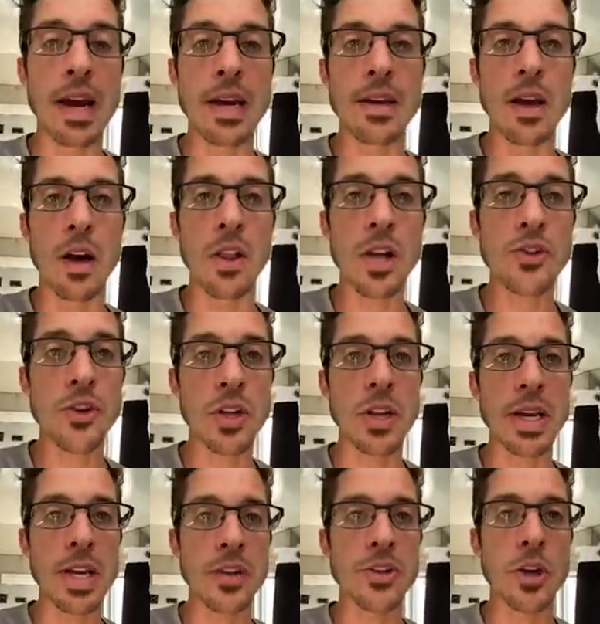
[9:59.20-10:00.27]

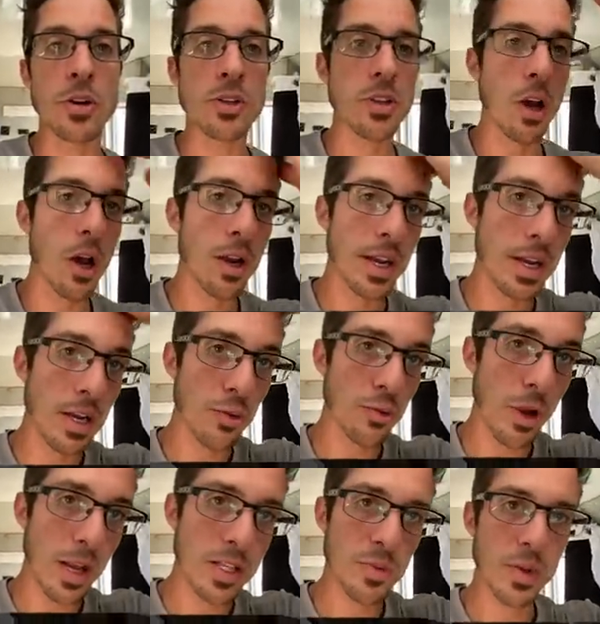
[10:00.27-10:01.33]
electrically, it turns on and it
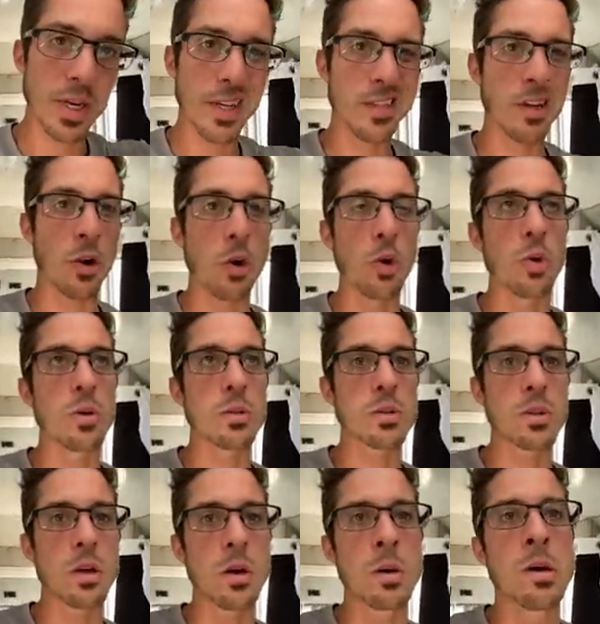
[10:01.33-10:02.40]
runs, but it doesn't cool.
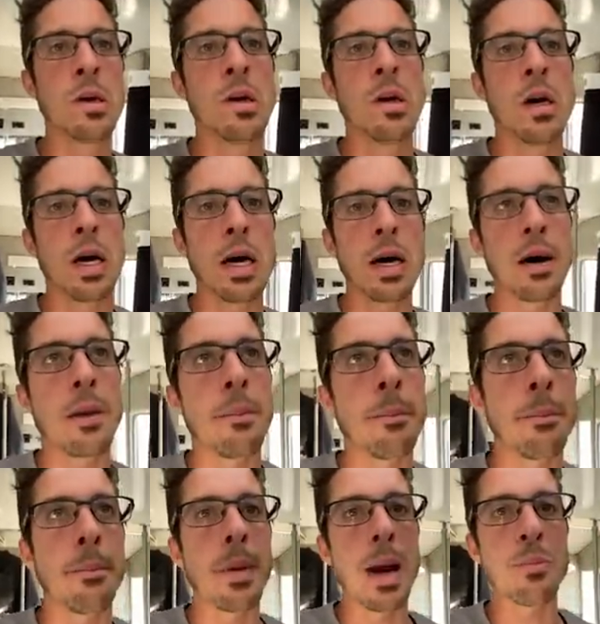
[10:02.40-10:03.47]
So I'm
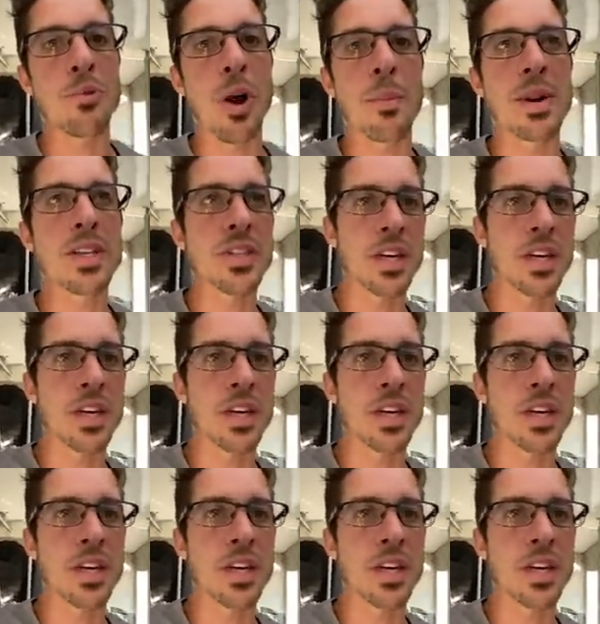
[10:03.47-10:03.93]
probably just